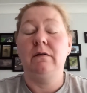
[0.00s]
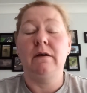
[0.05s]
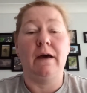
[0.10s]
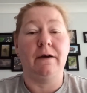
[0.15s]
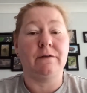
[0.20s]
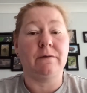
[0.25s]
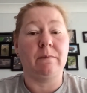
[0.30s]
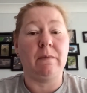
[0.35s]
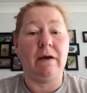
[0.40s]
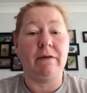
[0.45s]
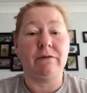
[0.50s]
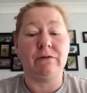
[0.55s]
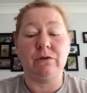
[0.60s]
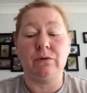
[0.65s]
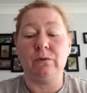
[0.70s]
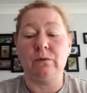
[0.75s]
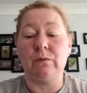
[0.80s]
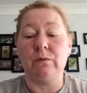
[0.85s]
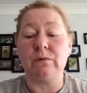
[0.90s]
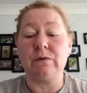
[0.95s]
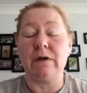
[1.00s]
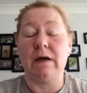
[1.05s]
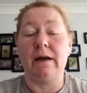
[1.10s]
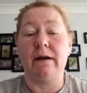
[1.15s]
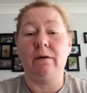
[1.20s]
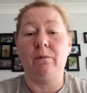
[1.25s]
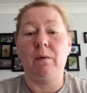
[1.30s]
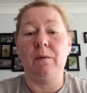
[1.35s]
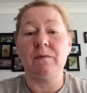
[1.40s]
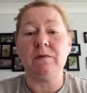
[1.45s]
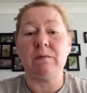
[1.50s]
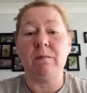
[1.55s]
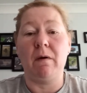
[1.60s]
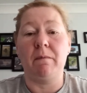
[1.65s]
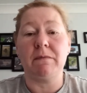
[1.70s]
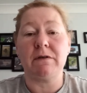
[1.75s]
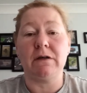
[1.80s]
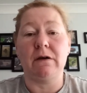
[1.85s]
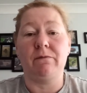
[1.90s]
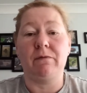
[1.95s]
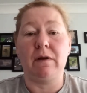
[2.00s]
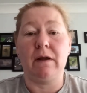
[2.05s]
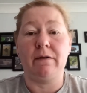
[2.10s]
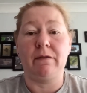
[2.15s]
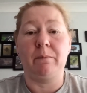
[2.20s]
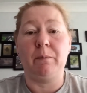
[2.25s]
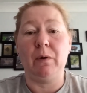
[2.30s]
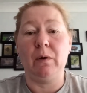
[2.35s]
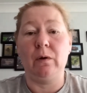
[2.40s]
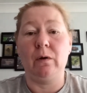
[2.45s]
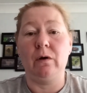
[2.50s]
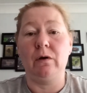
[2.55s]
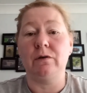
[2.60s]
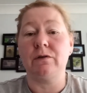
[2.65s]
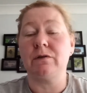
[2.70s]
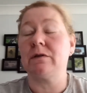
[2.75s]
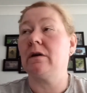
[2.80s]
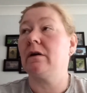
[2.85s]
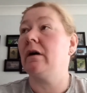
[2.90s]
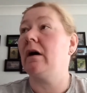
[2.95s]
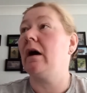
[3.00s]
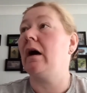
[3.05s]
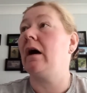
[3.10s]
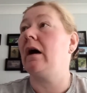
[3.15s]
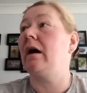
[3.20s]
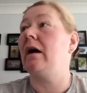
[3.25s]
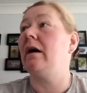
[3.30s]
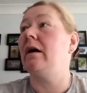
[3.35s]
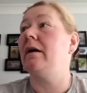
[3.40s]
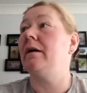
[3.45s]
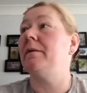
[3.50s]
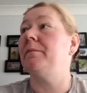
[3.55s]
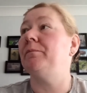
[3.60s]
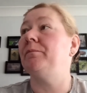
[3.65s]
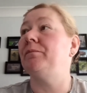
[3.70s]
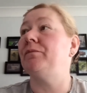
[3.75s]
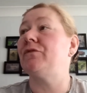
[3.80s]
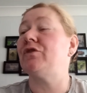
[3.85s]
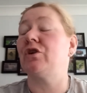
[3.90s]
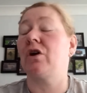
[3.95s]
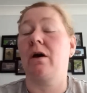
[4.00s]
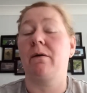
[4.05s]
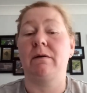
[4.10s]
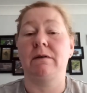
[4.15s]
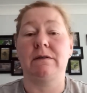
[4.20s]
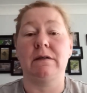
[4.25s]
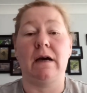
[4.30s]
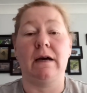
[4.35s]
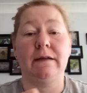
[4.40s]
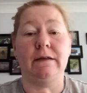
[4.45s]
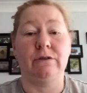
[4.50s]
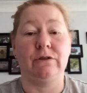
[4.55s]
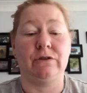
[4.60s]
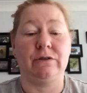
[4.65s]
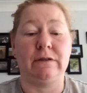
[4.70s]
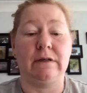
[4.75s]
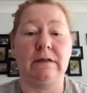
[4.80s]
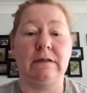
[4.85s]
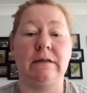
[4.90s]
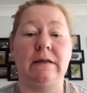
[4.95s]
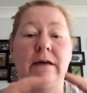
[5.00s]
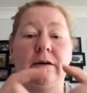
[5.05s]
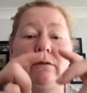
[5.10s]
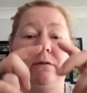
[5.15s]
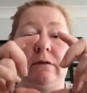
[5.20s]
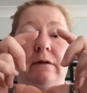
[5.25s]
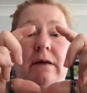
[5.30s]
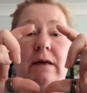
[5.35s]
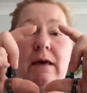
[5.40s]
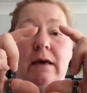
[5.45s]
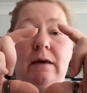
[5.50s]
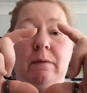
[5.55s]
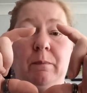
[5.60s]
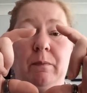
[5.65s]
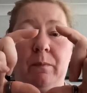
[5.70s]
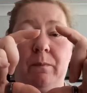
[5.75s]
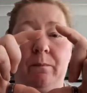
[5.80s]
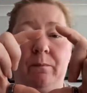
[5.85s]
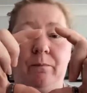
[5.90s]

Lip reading: some leather tools, and I want to make myself a leather purse to go inside it, just a little keep